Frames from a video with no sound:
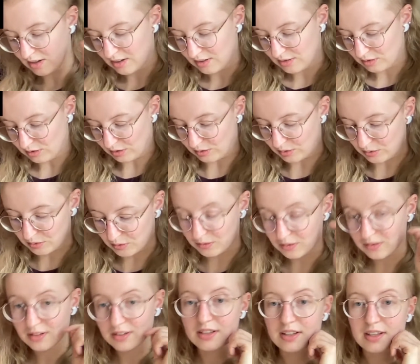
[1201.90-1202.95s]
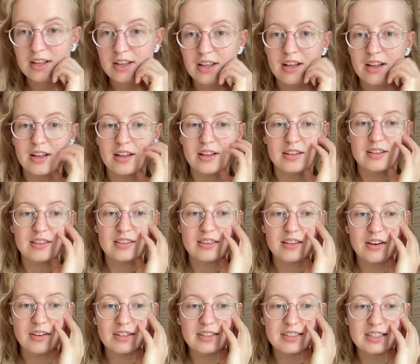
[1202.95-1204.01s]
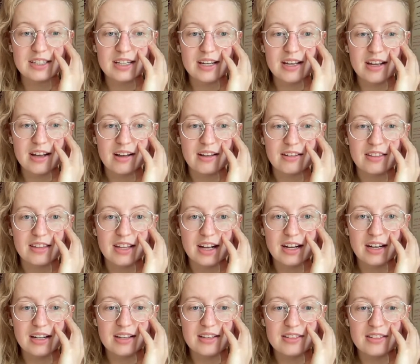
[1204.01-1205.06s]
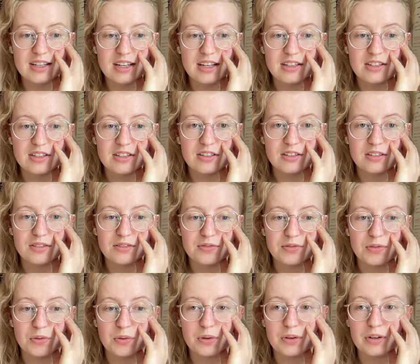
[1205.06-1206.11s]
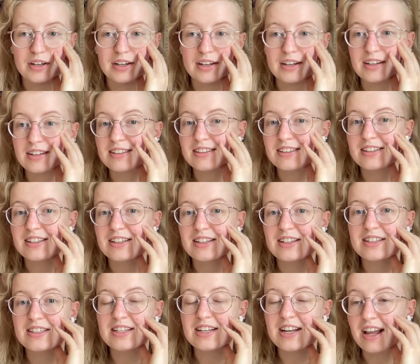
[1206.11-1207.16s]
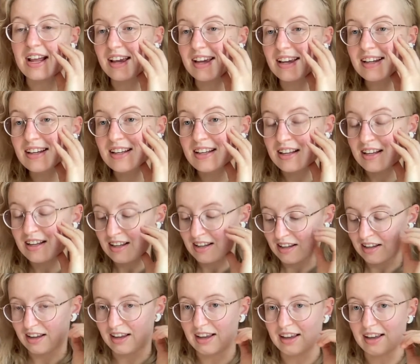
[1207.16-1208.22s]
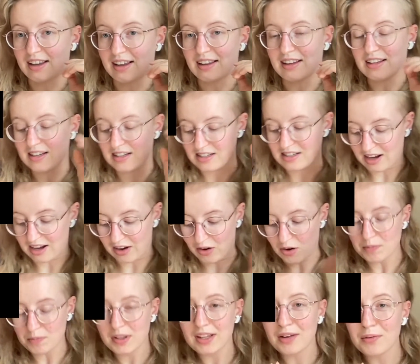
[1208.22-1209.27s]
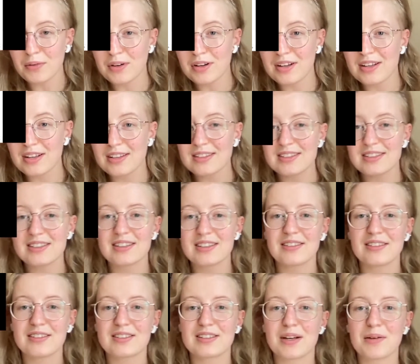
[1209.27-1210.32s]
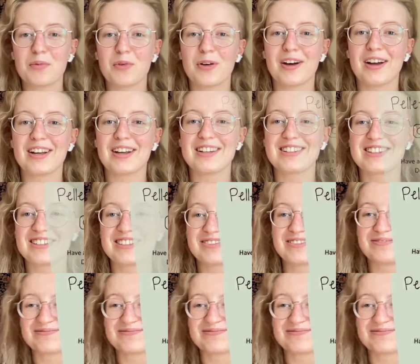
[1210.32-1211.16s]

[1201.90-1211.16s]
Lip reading: So honestly, that is it for today, and I hope that was somewhat